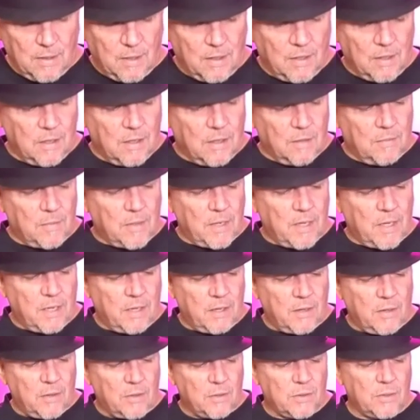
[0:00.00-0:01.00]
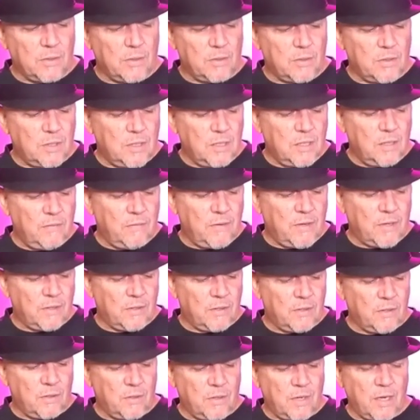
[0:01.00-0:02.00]
Um, I could also see
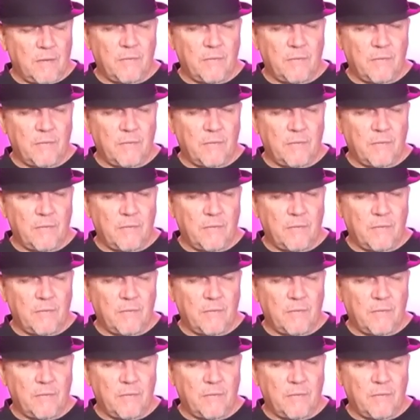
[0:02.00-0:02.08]
Vector